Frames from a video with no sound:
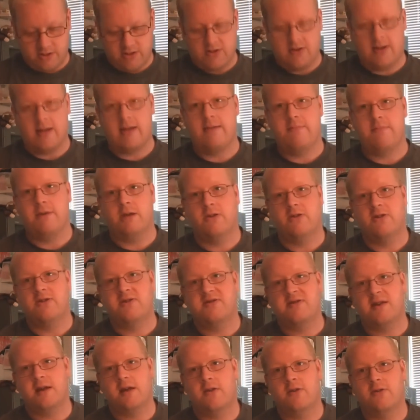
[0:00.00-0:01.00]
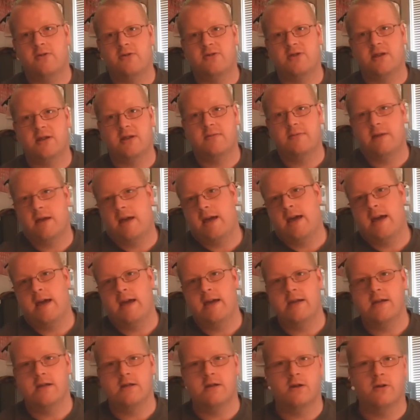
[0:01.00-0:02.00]
So I emailed the seller, said,
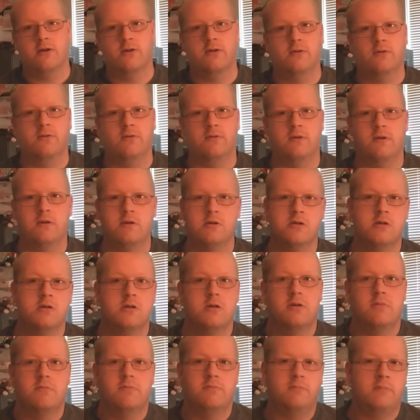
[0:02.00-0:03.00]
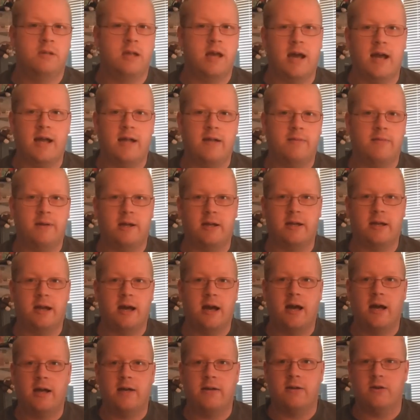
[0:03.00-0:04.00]
hey, the item I
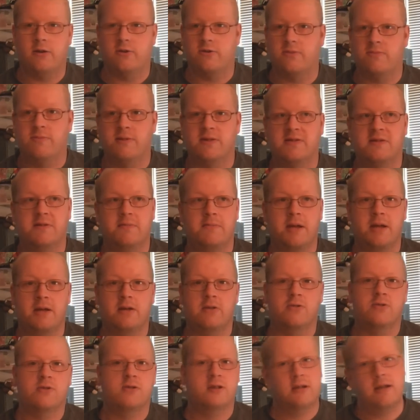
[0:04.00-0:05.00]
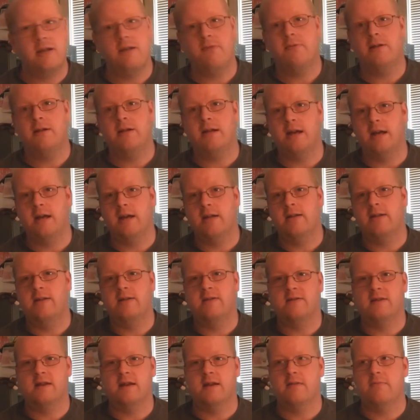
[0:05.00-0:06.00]
got, it's missing the manual. And he went ahead and
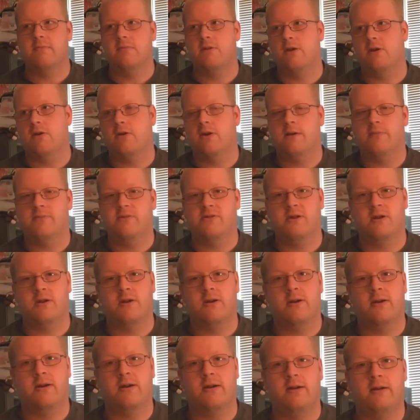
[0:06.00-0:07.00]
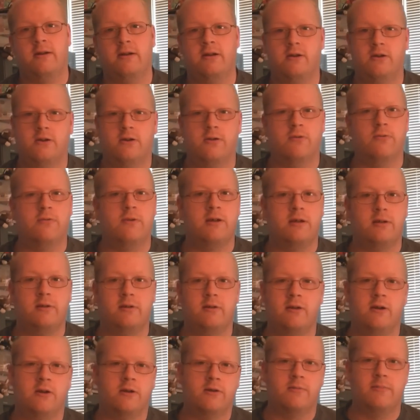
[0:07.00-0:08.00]
he said, I'm sorry,
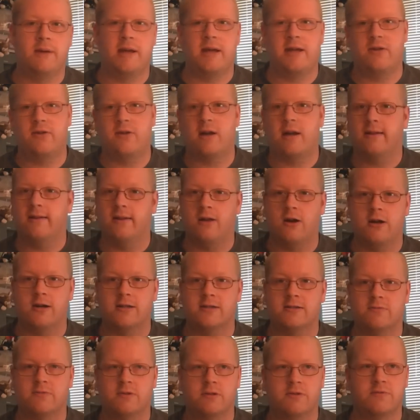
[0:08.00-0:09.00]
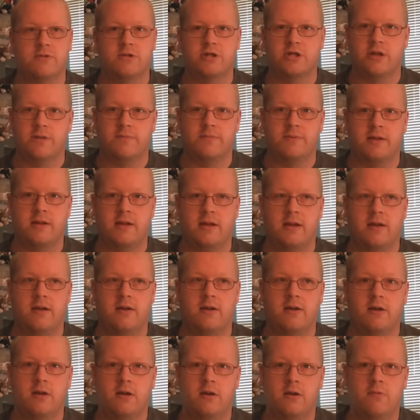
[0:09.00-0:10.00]
the manual got lost when it was shipped to
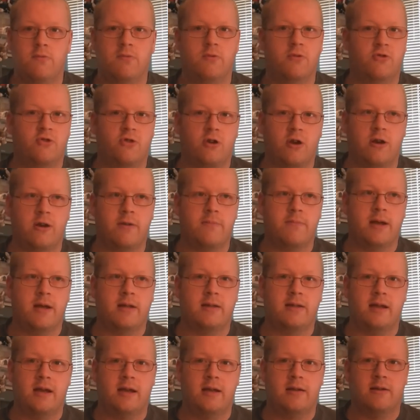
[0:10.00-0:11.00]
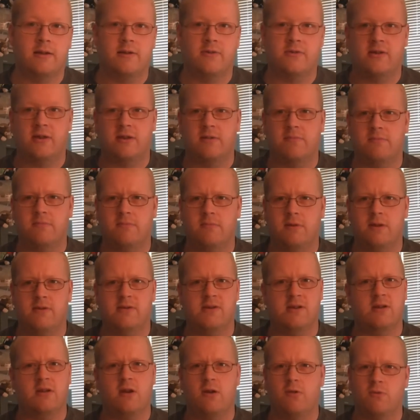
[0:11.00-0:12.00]
you. We're sorry about that. And I
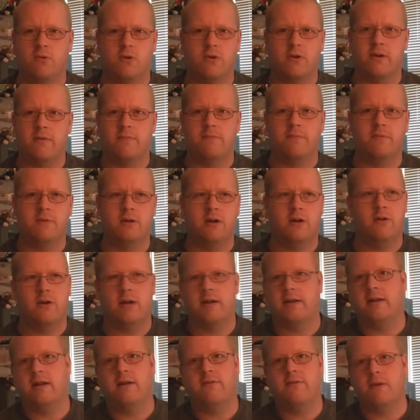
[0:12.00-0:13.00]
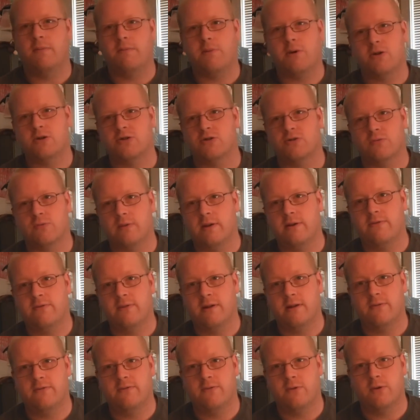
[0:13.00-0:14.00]
was like, don't worry, I can give you a partial
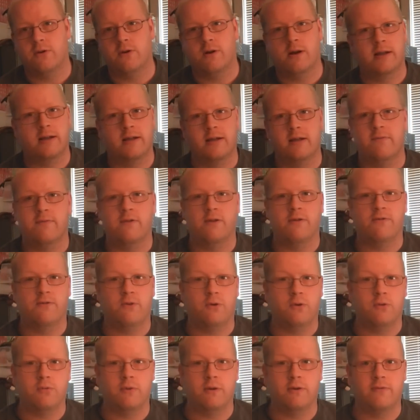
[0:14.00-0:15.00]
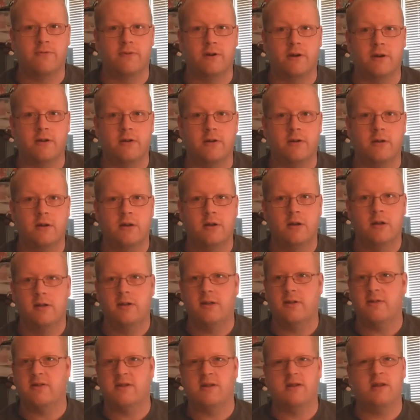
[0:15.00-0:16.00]
refund for it. I can give you a full refund.
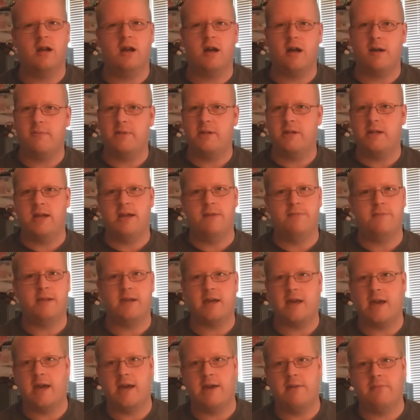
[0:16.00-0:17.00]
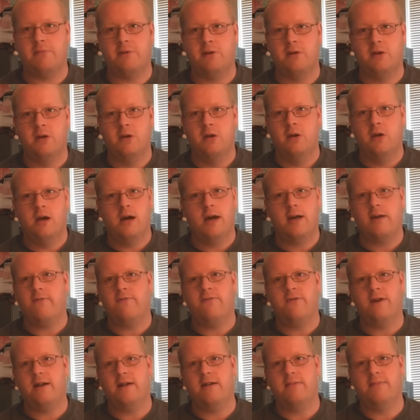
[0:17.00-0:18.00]
And I was like, no, I'm gonna keep the game. I
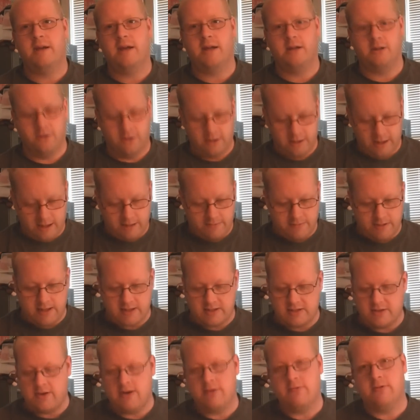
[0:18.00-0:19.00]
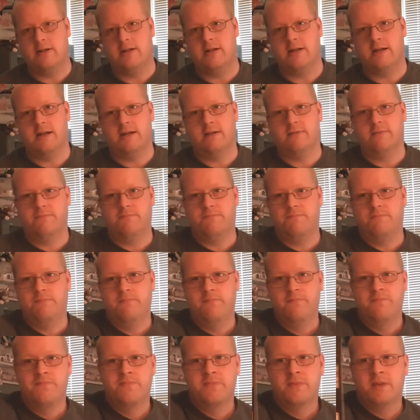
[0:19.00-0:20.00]
can find a manual on eBay. So I went ahead
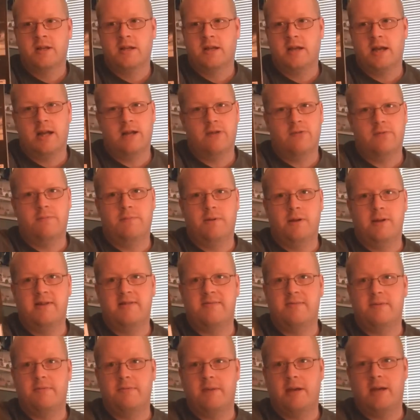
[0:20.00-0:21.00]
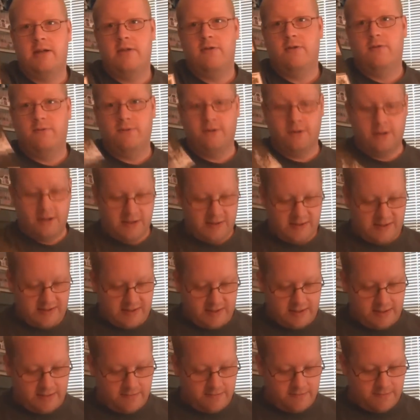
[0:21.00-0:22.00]
and got a replacement manual for this.
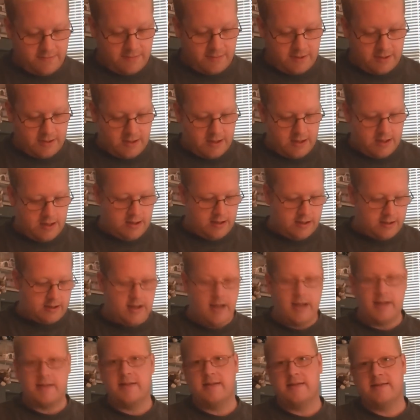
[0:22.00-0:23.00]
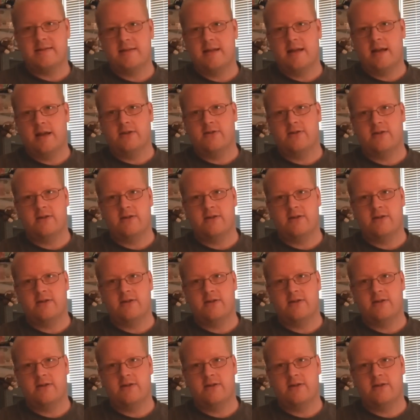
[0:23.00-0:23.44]
So got this now.